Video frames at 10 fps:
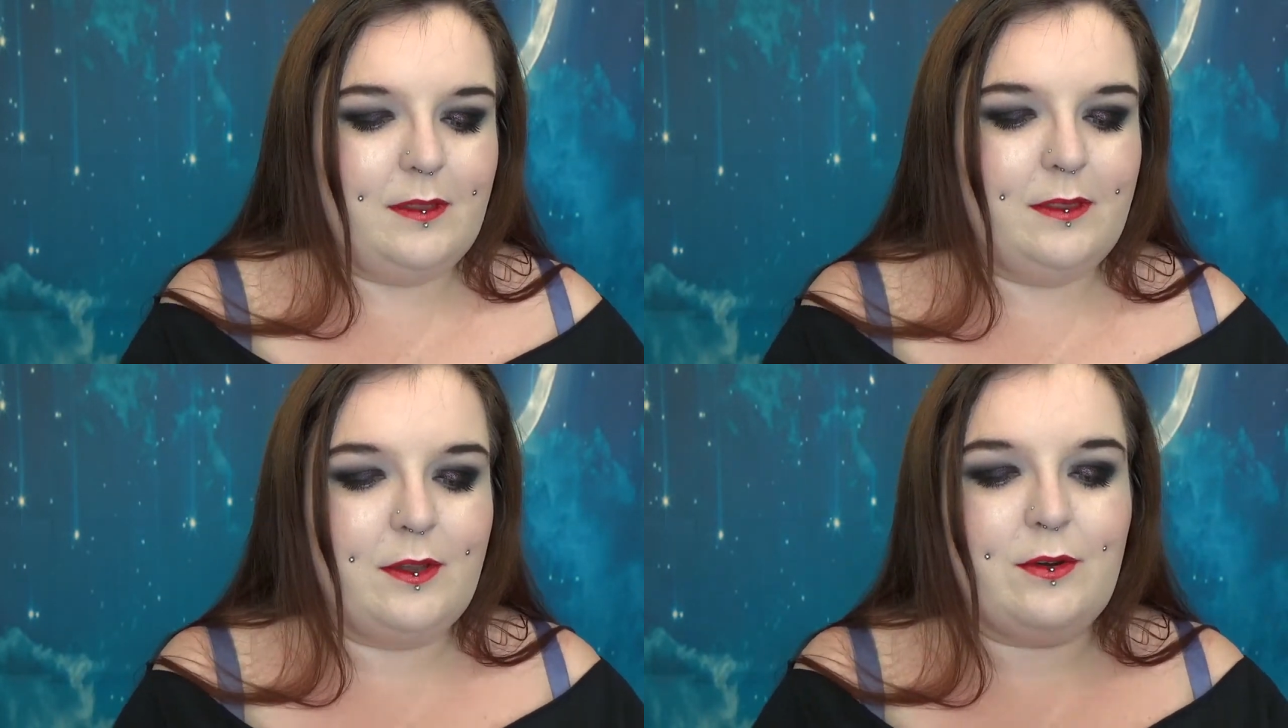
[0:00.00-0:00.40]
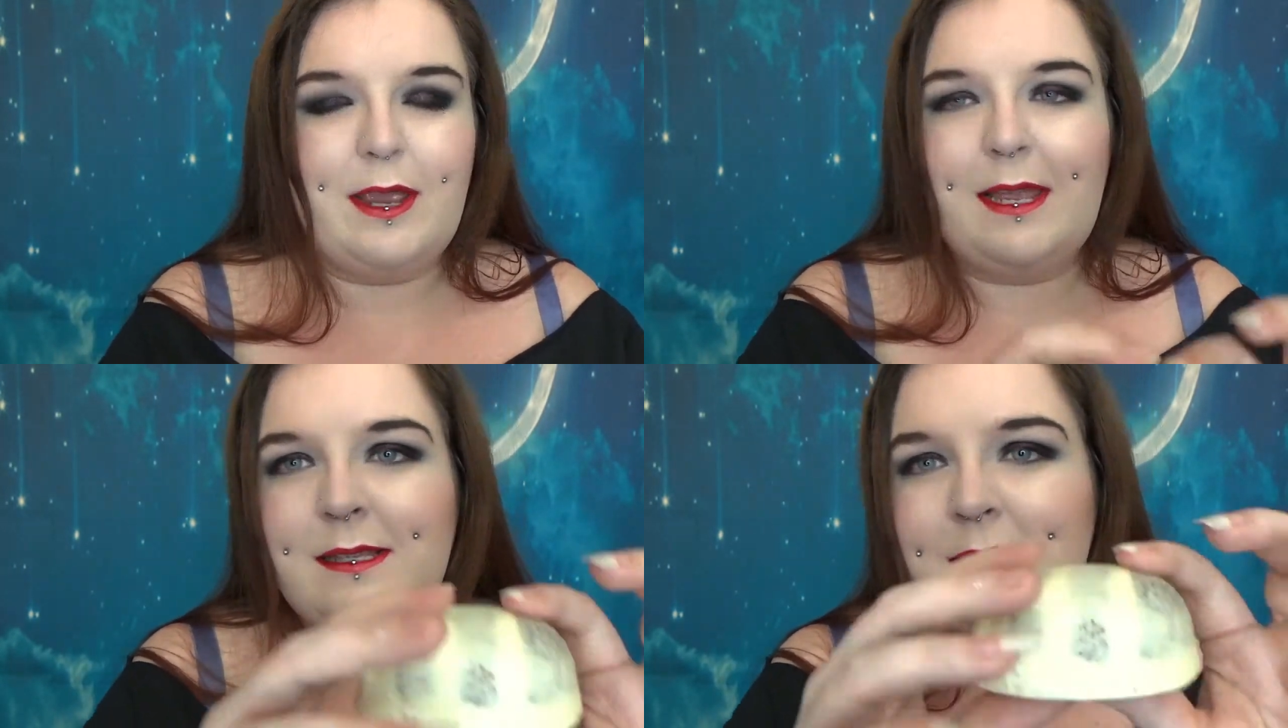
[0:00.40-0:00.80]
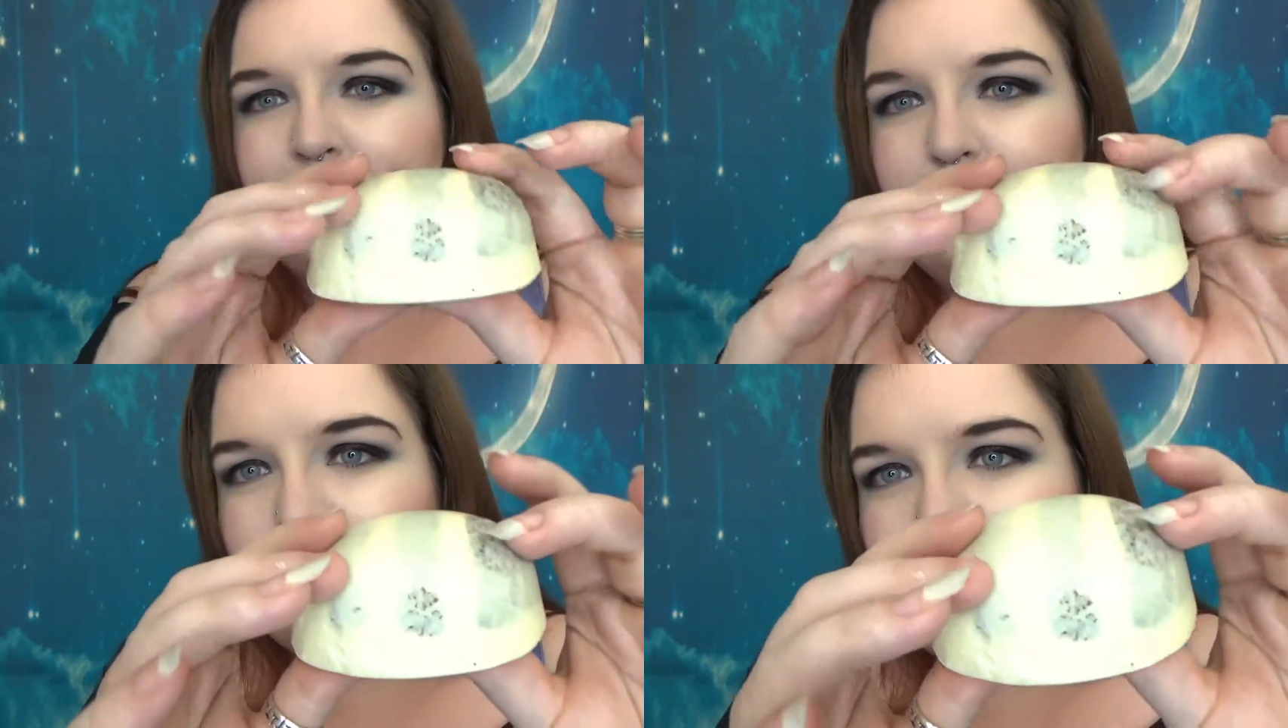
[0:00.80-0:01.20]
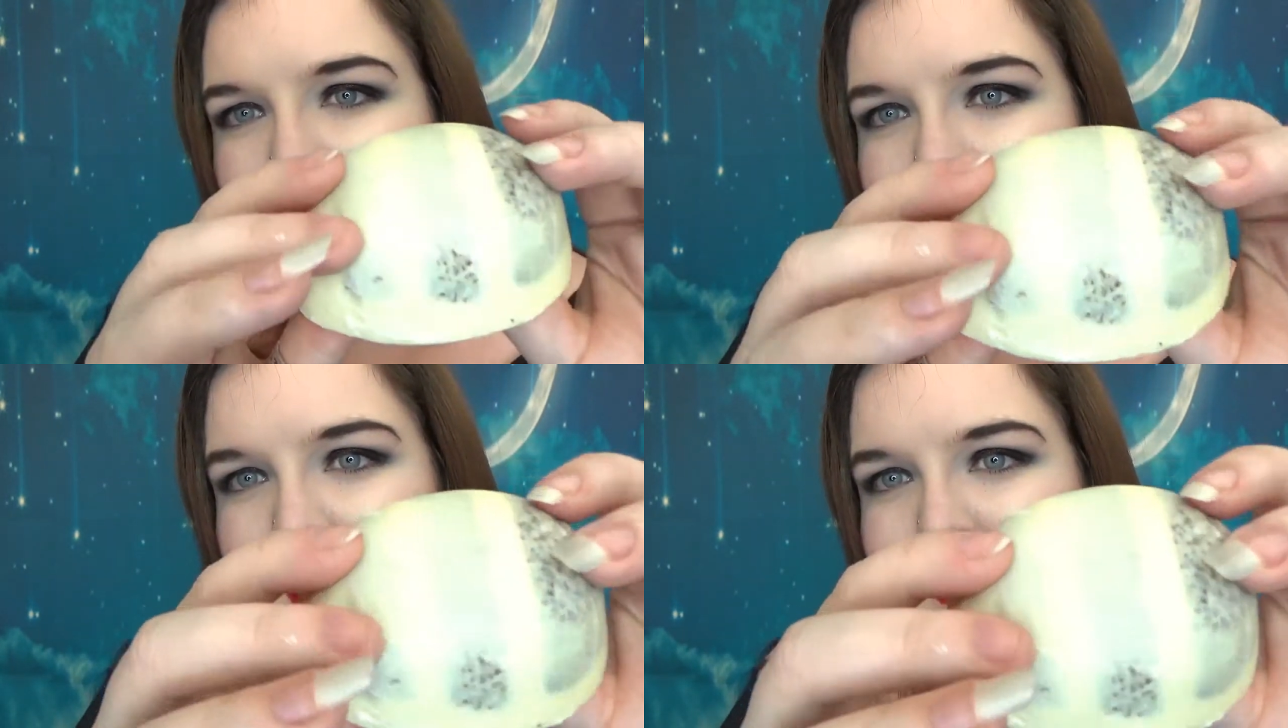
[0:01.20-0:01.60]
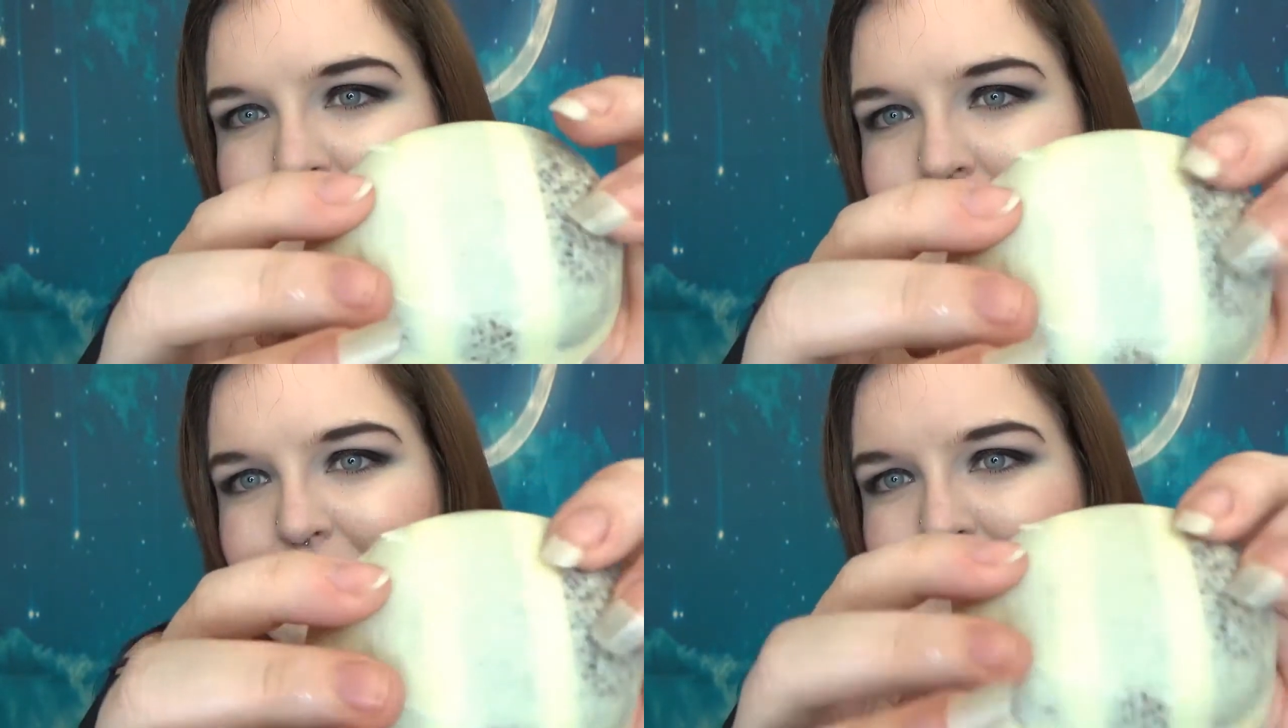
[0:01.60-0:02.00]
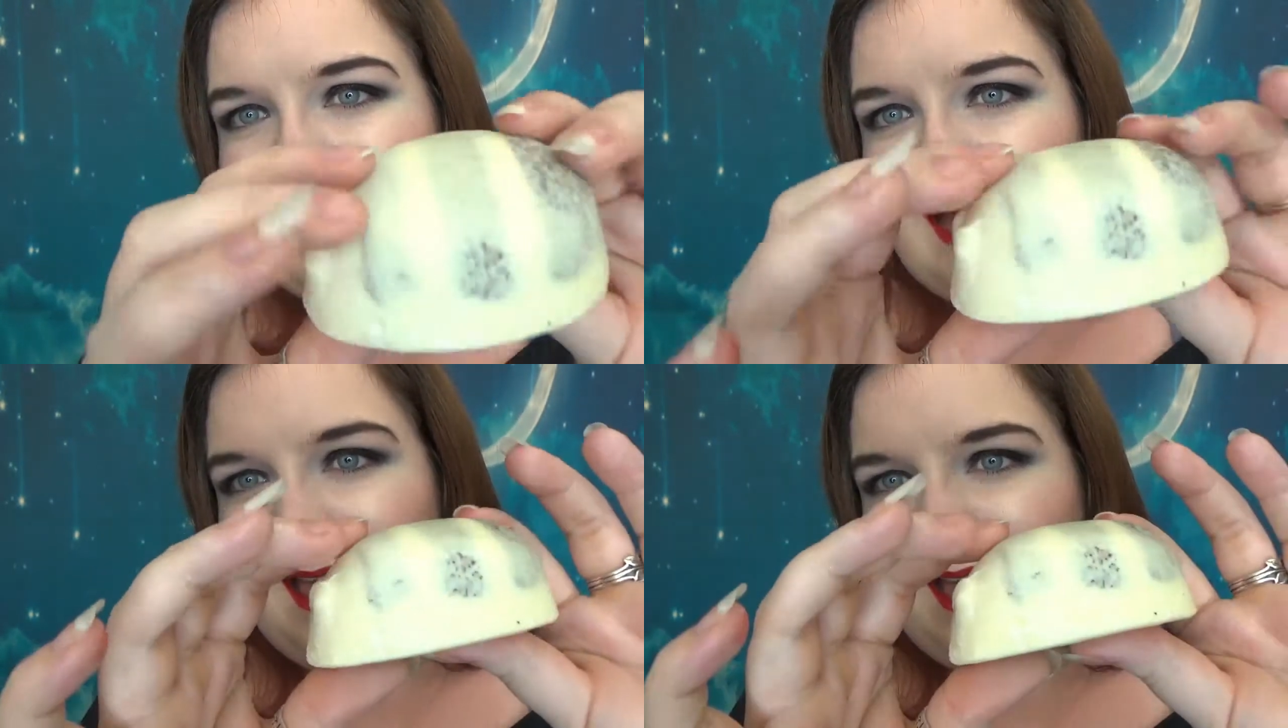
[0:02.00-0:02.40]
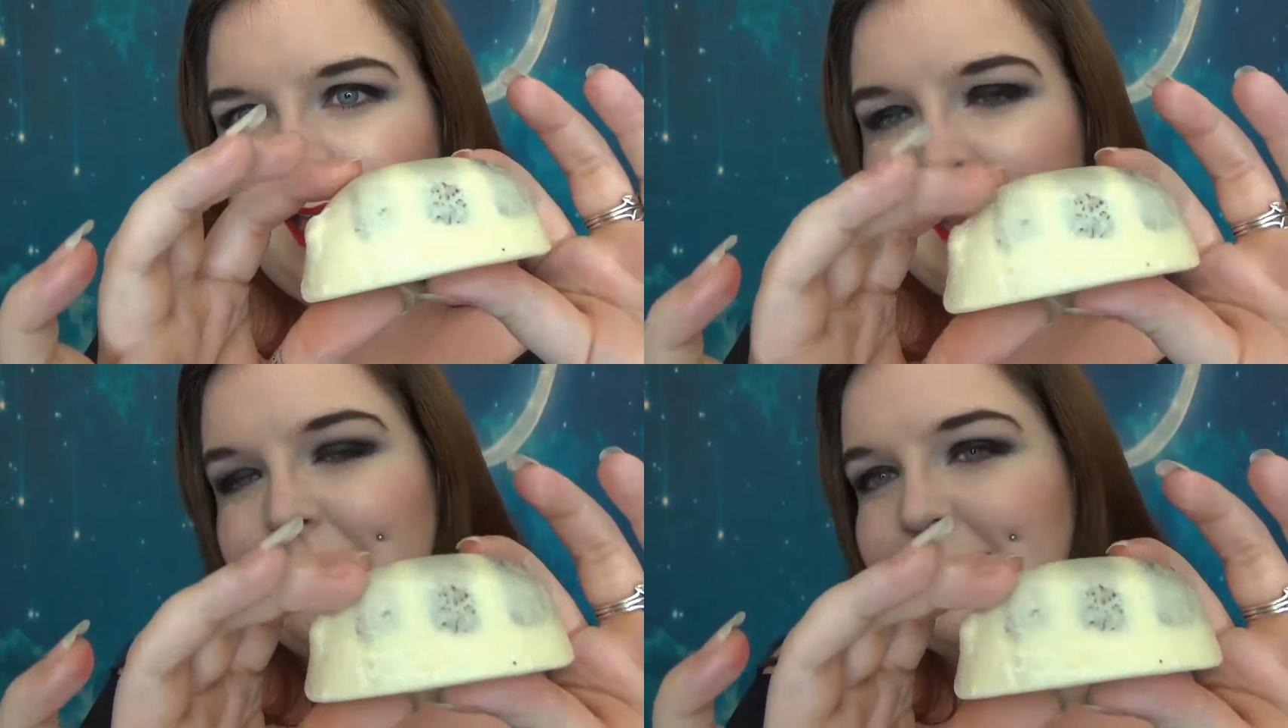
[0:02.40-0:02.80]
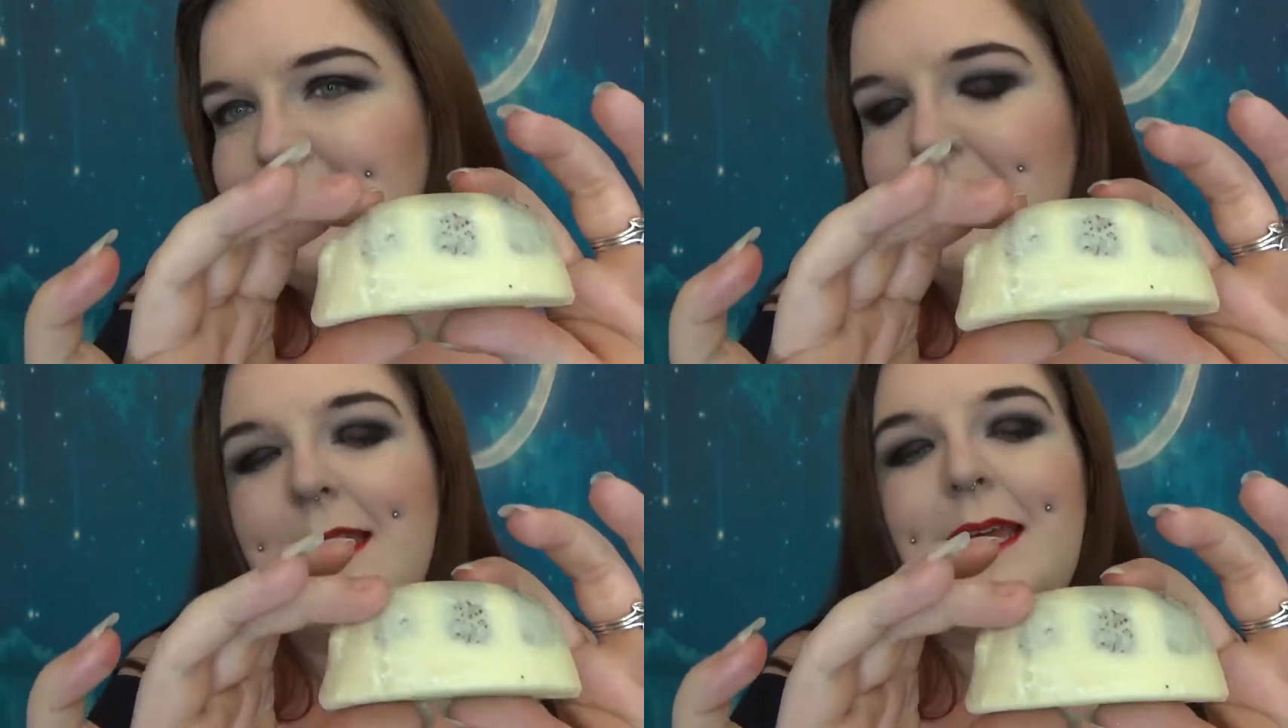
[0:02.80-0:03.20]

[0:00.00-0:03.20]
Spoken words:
grains are quite hidden.